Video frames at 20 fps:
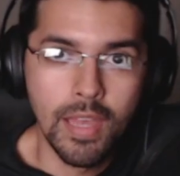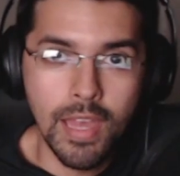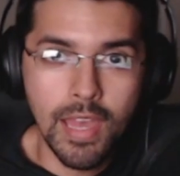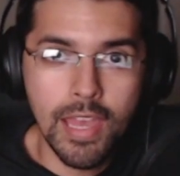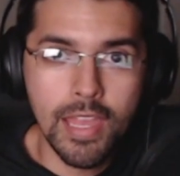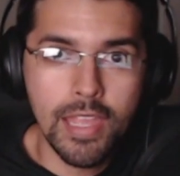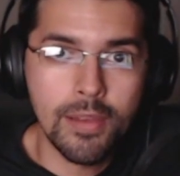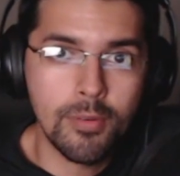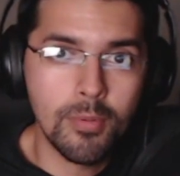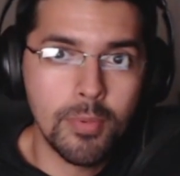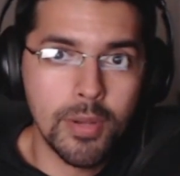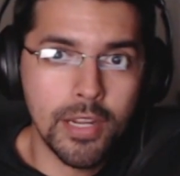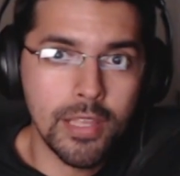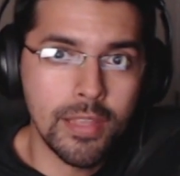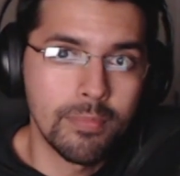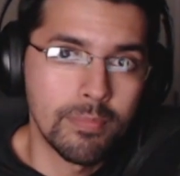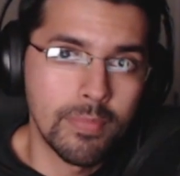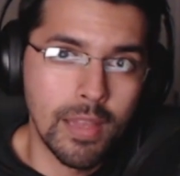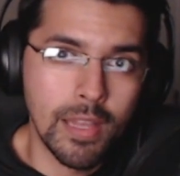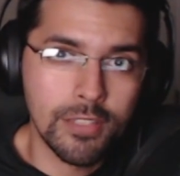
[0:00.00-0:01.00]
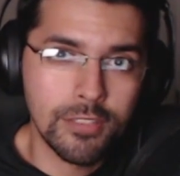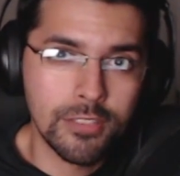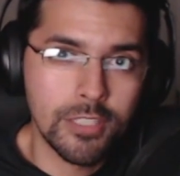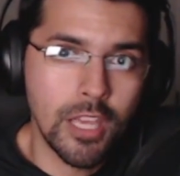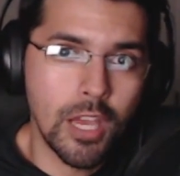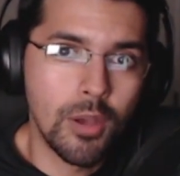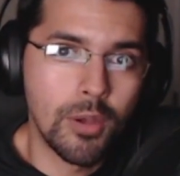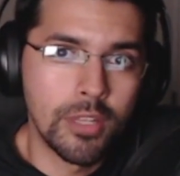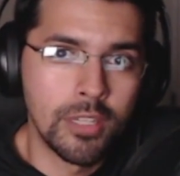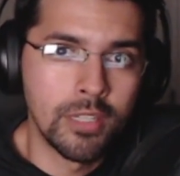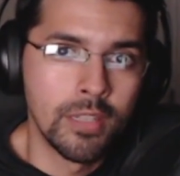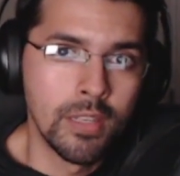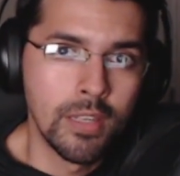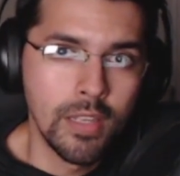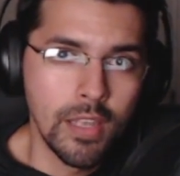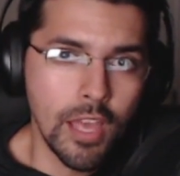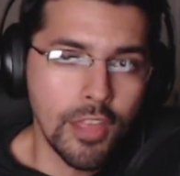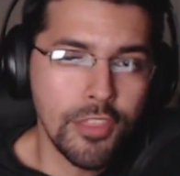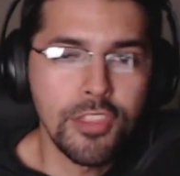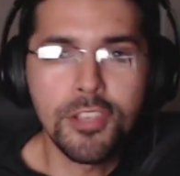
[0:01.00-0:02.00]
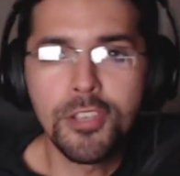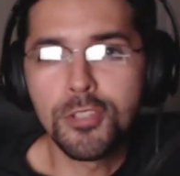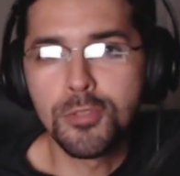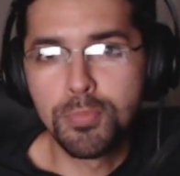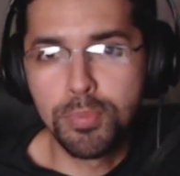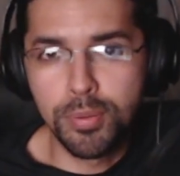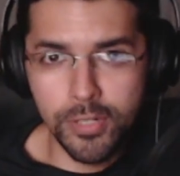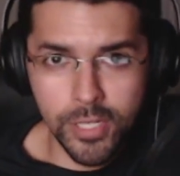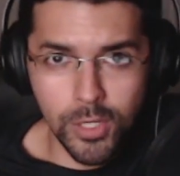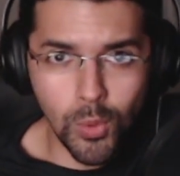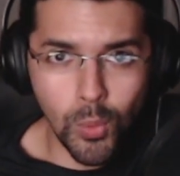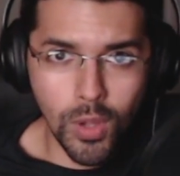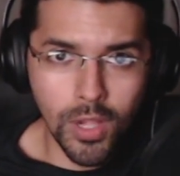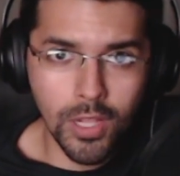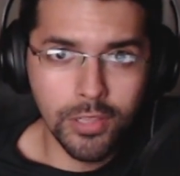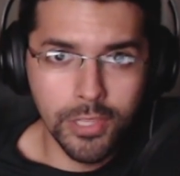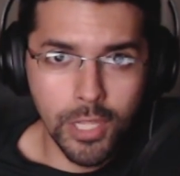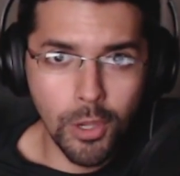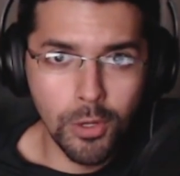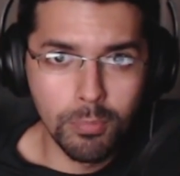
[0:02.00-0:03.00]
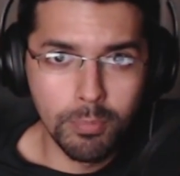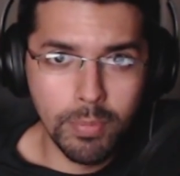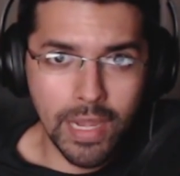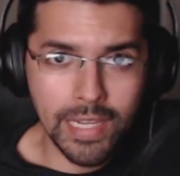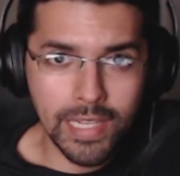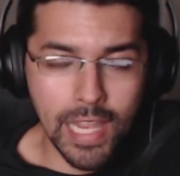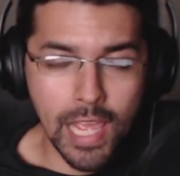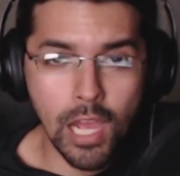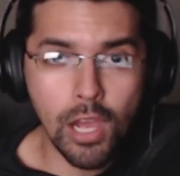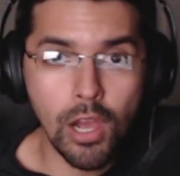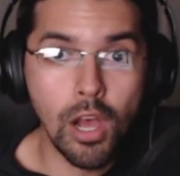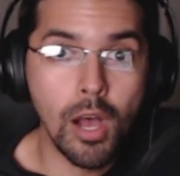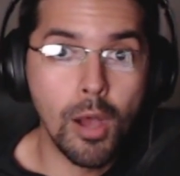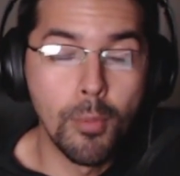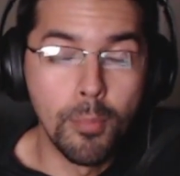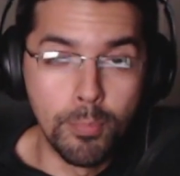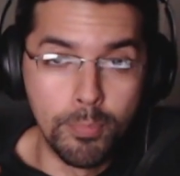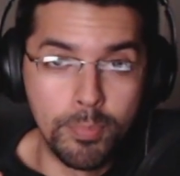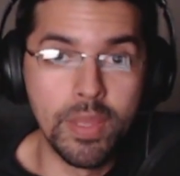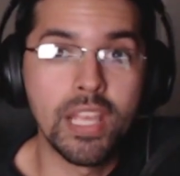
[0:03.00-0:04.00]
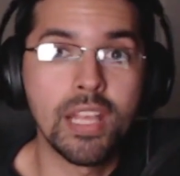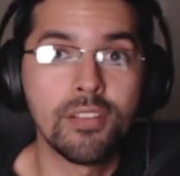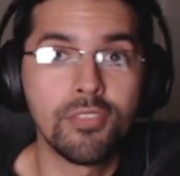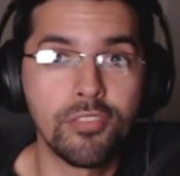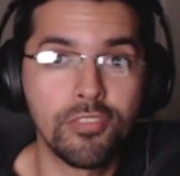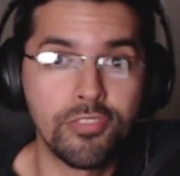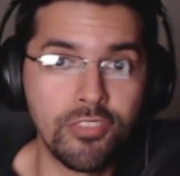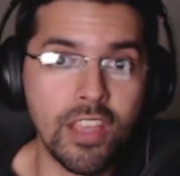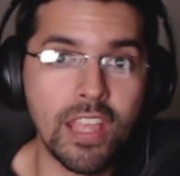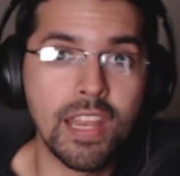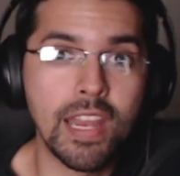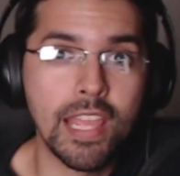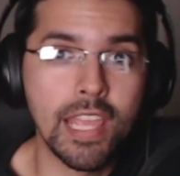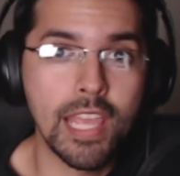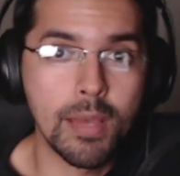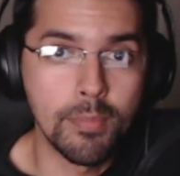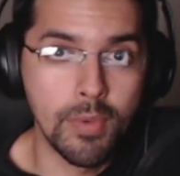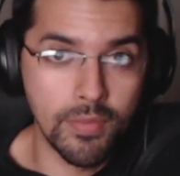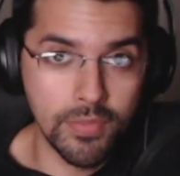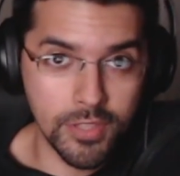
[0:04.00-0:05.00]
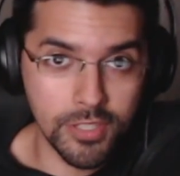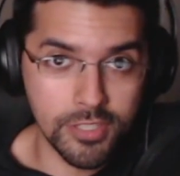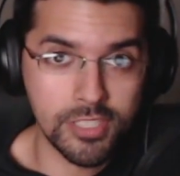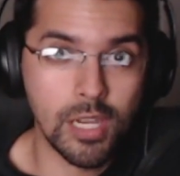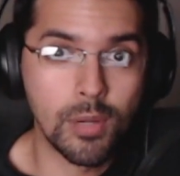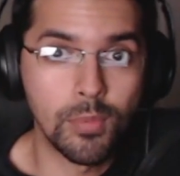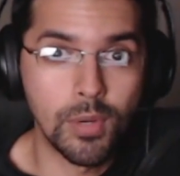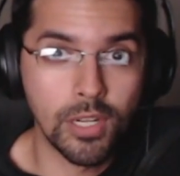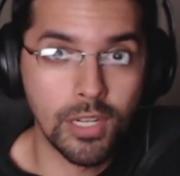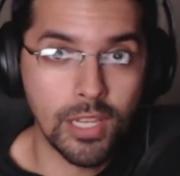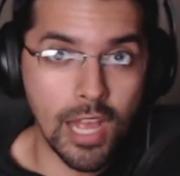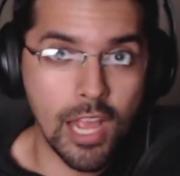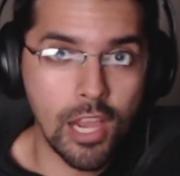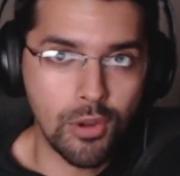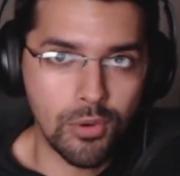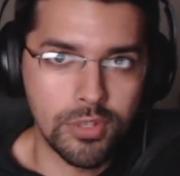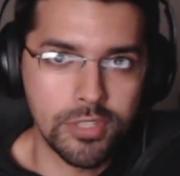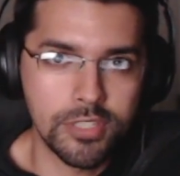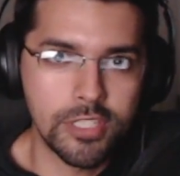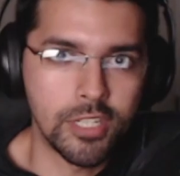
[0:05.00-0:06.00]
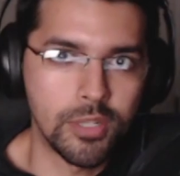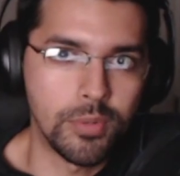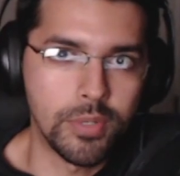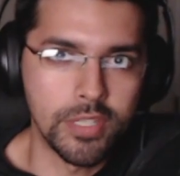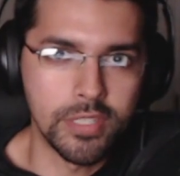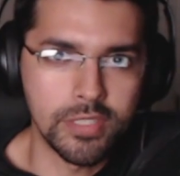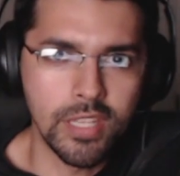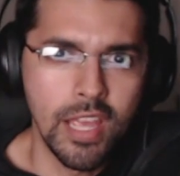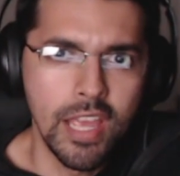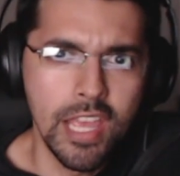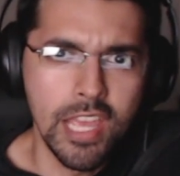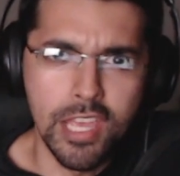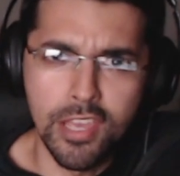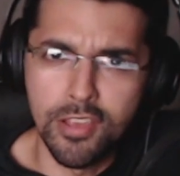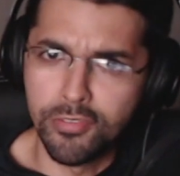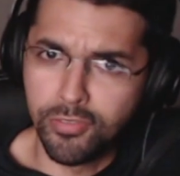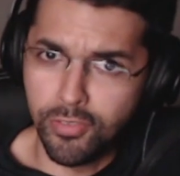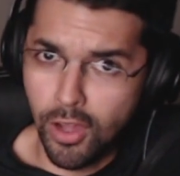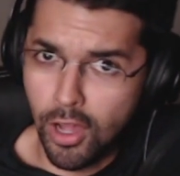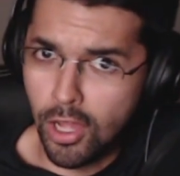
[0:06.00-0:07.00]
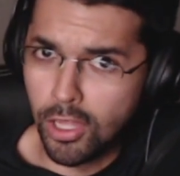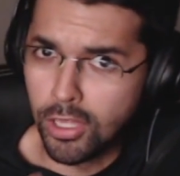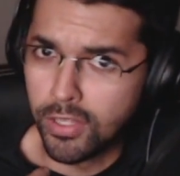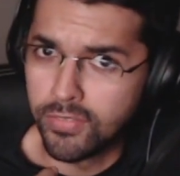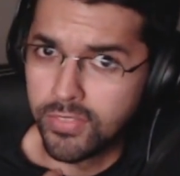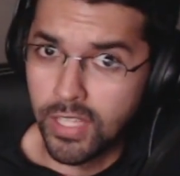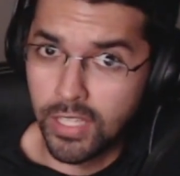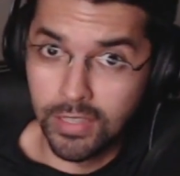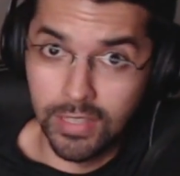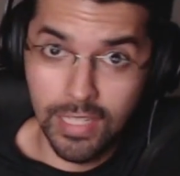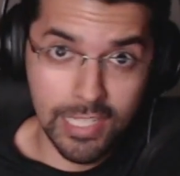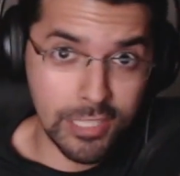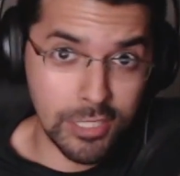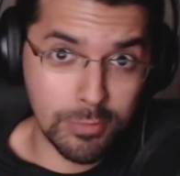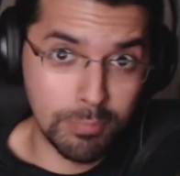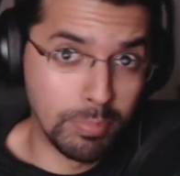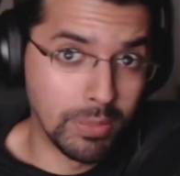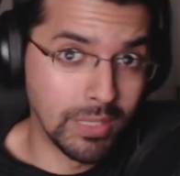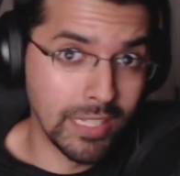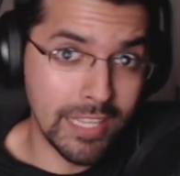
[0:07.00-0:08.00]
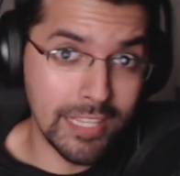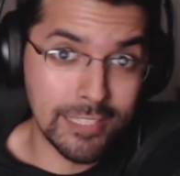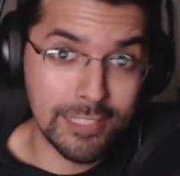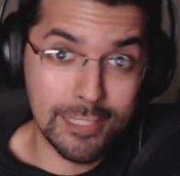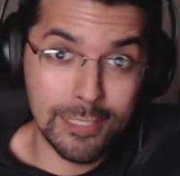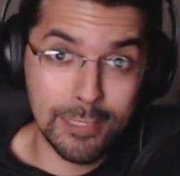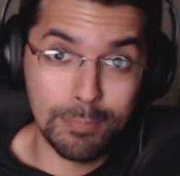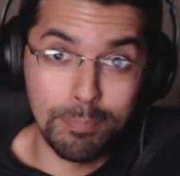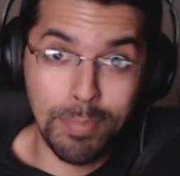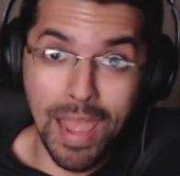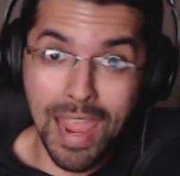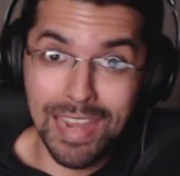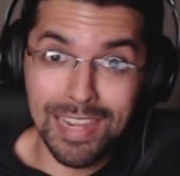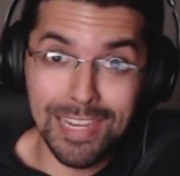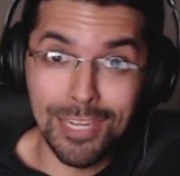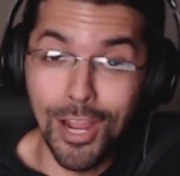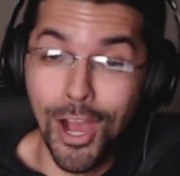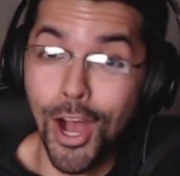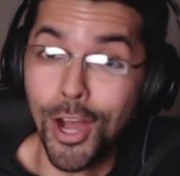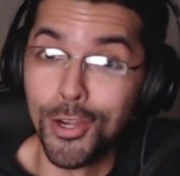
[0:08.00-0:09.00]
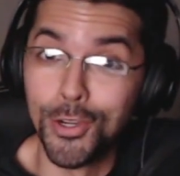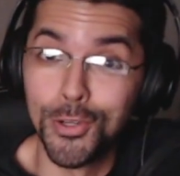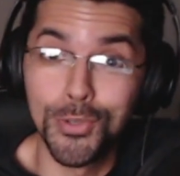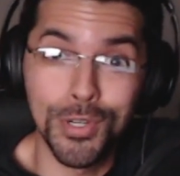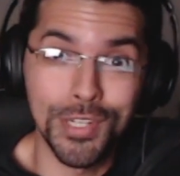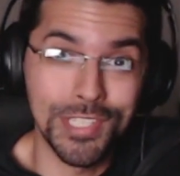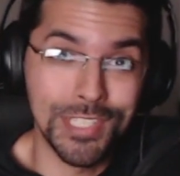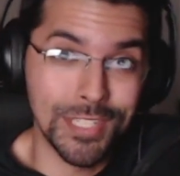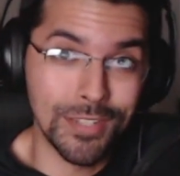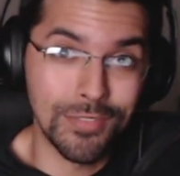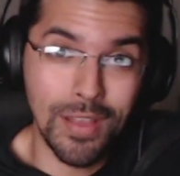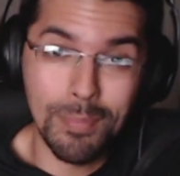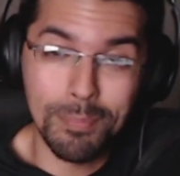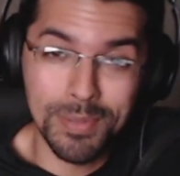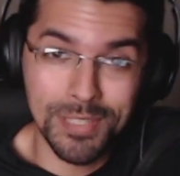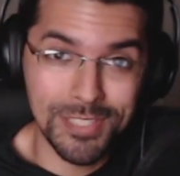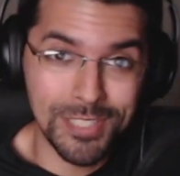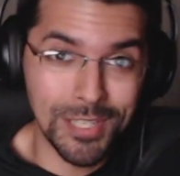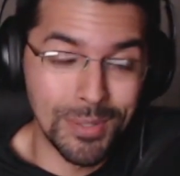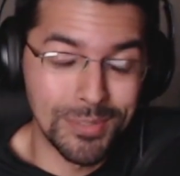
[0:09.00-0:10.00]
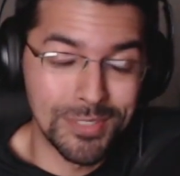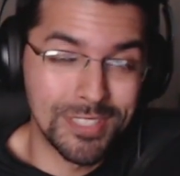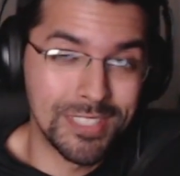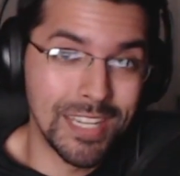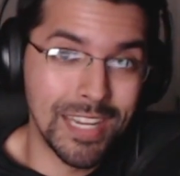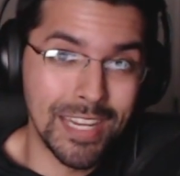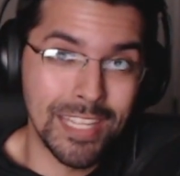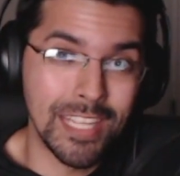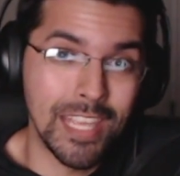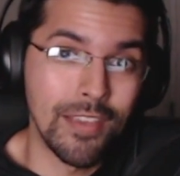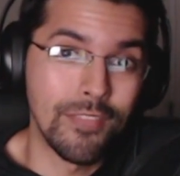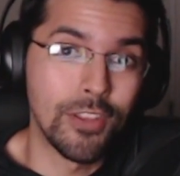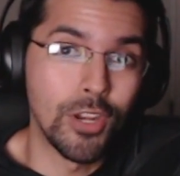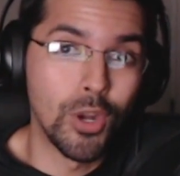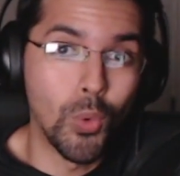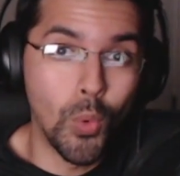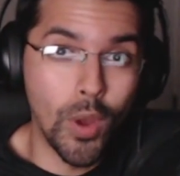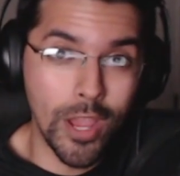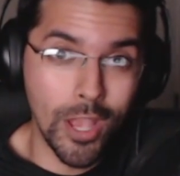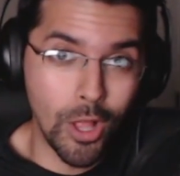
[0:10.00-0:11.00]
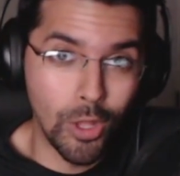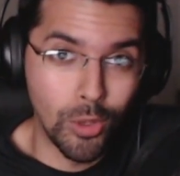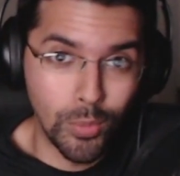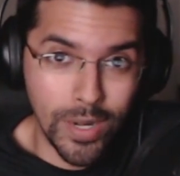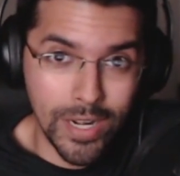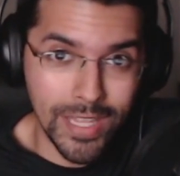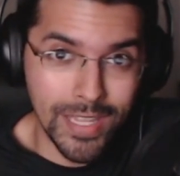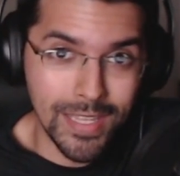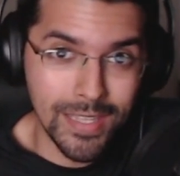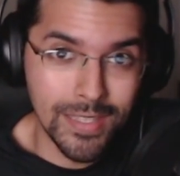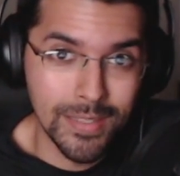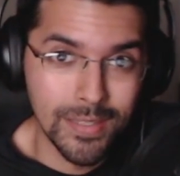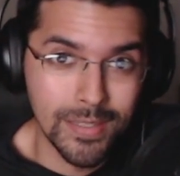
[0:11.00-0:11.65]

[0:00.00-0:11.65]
Hey everybody, how's it going? I think it's pretty well known by now how big of a fan I am of the Senran Kagura series, if all of the Let's Plays spanning hundreds of episodes didn't give it away already.